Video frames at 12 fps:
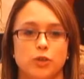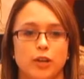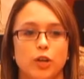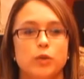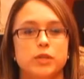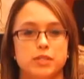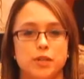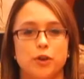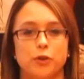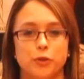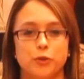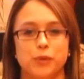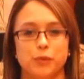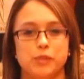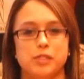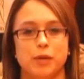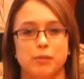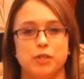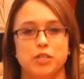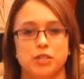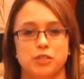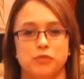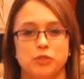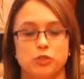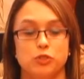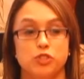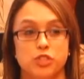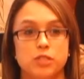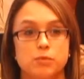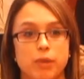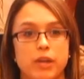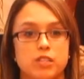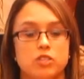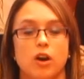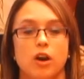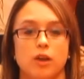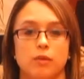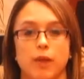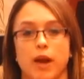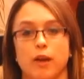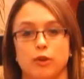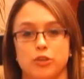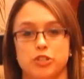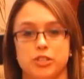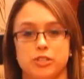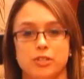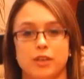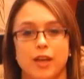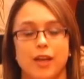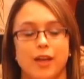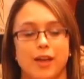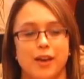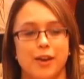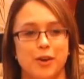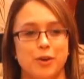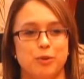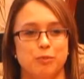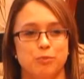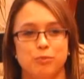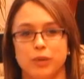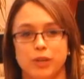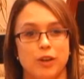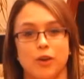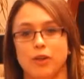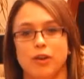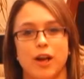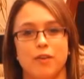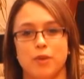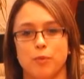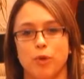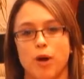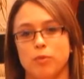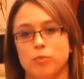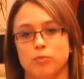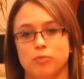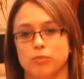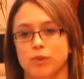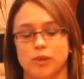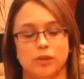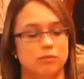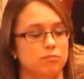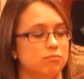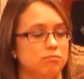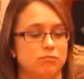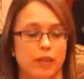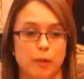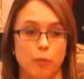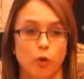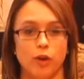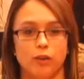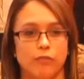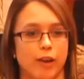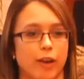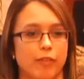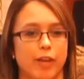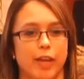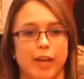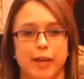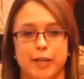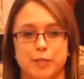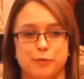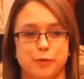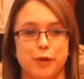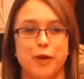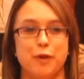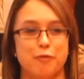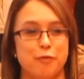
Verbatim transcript: so I could always tell you when it was time to change the filter just based on my allergies. Um, but now I don't have that problem um, anymore. If I have a headache, it's very